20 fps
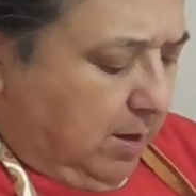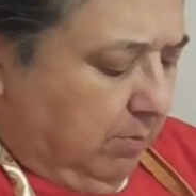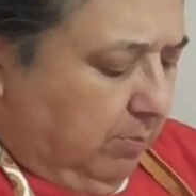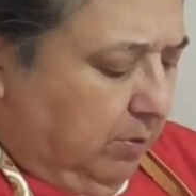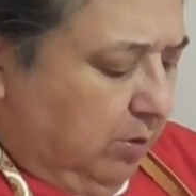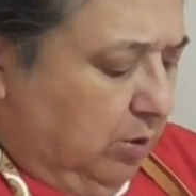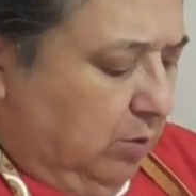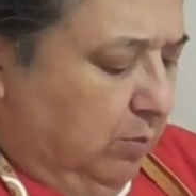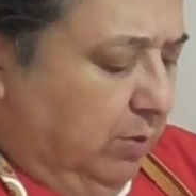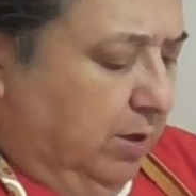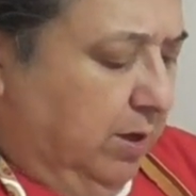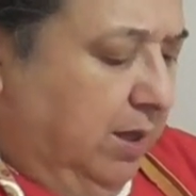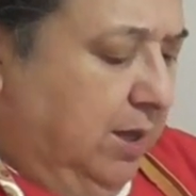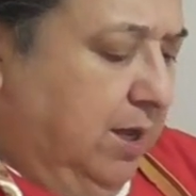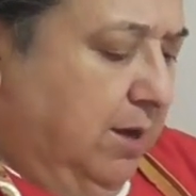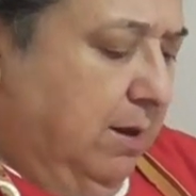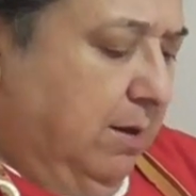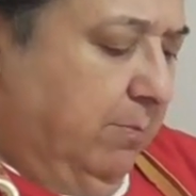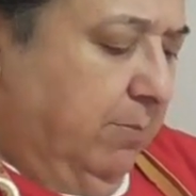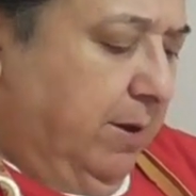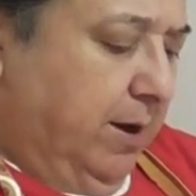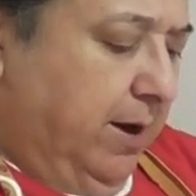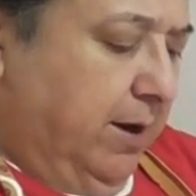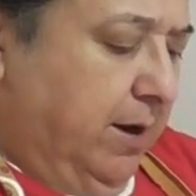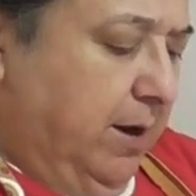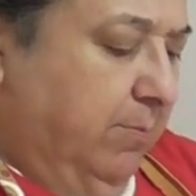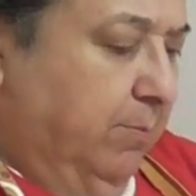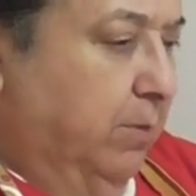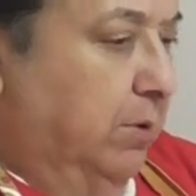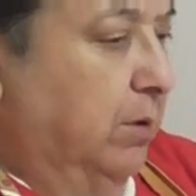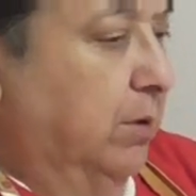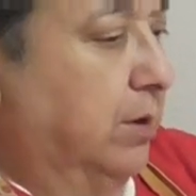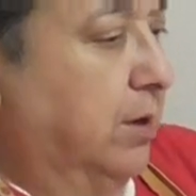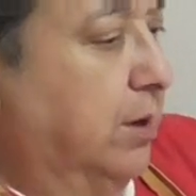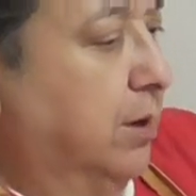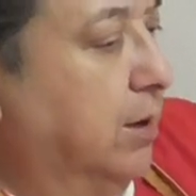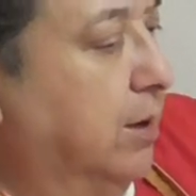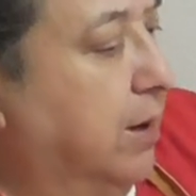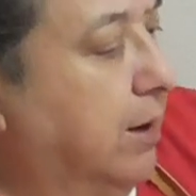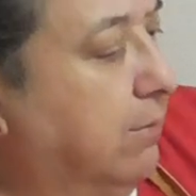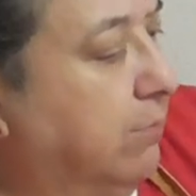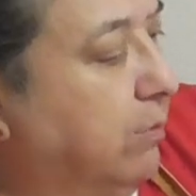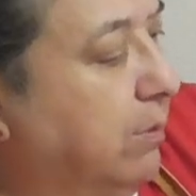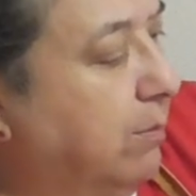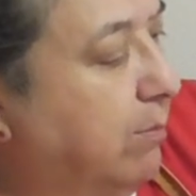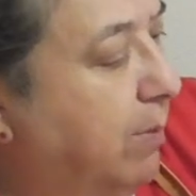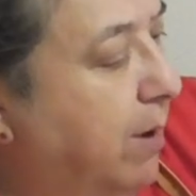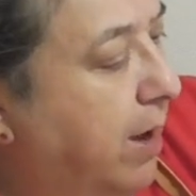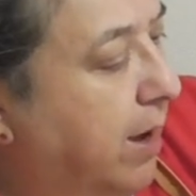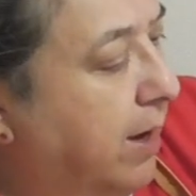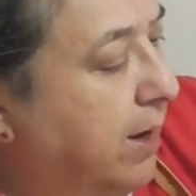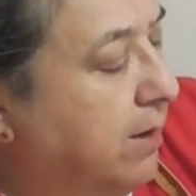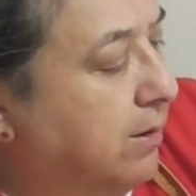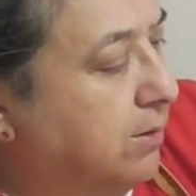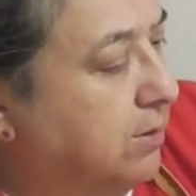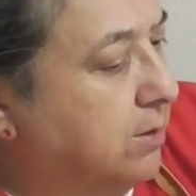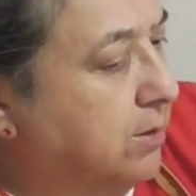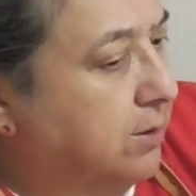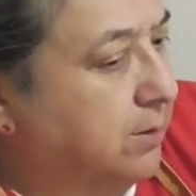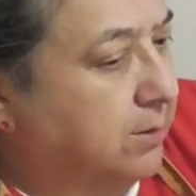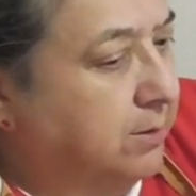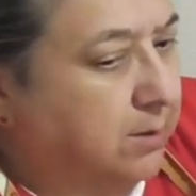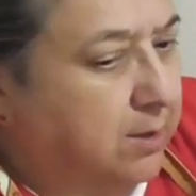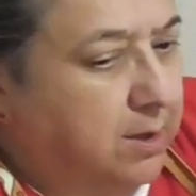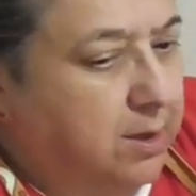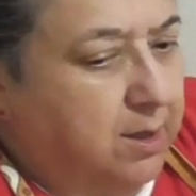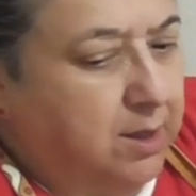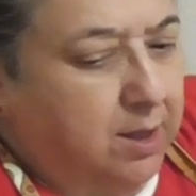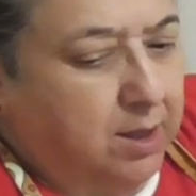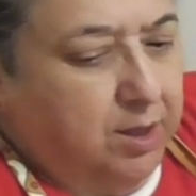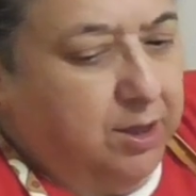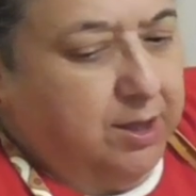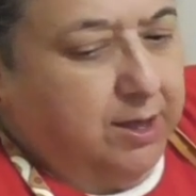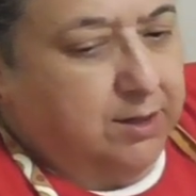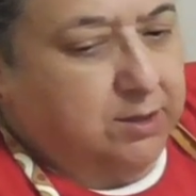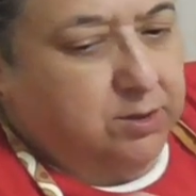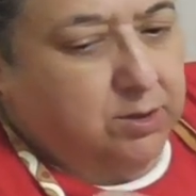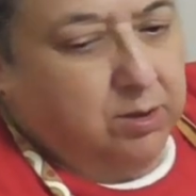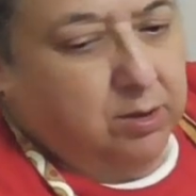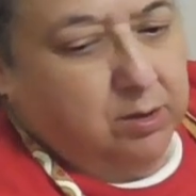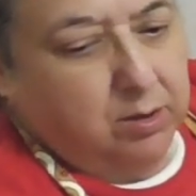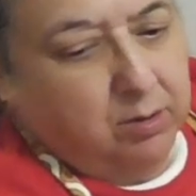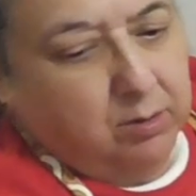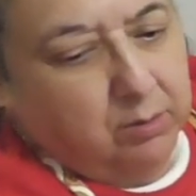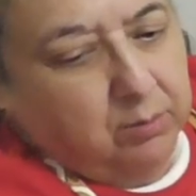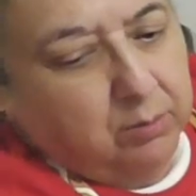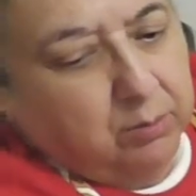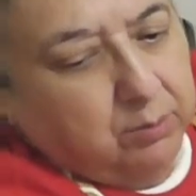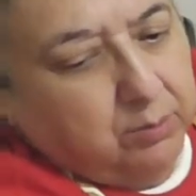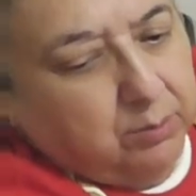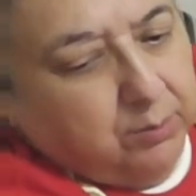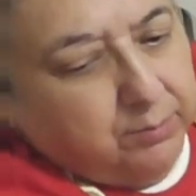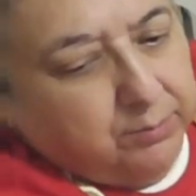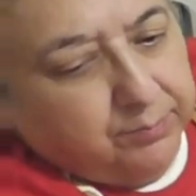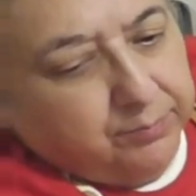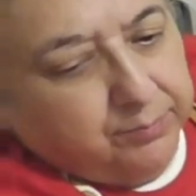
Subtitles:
But you want to get a pineapple in every bite. That's the goal.